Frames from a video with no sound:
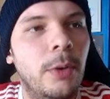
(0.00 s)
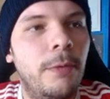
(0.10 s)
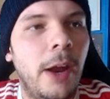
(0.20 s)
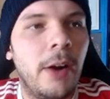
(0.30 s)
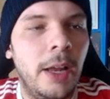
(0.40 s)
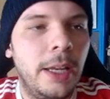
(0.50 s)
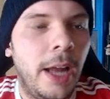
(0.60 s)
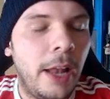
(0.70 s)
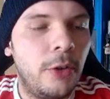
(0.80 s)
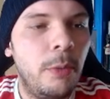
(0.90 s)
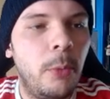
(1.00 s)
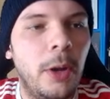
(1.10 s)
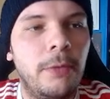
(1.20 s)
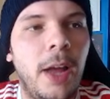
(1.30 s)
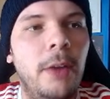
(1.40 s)
Rivera in a
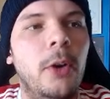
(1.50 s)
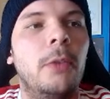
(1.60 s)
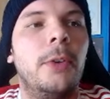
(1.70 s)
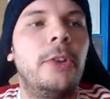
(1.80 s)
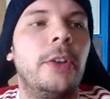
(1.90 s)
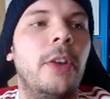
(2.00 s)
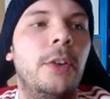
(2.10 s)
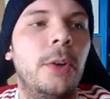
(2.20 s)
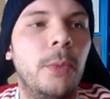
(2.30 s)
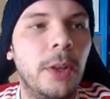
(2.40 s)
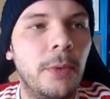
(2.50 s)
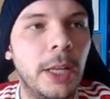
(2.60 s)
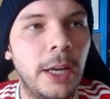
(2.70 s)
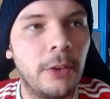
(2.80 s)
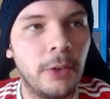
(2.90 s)
2.5 going for $600. Really,
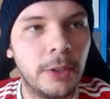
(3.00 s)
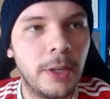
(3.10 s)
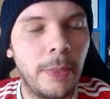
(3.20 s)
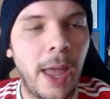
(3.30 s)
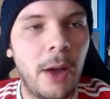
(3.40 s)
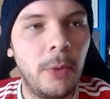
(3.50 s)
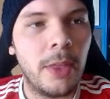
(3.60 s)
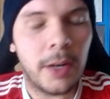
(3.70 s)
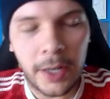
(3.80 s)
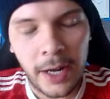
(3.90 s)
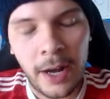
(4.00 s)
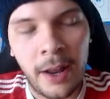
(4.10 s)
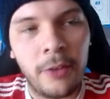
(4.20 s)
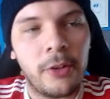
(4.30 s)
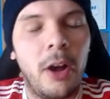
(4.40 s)
really nice look to that one. The
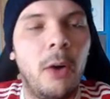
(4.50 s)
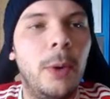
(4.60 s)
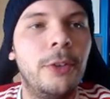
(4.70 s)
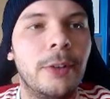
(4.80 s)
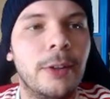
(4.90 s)
Naninas always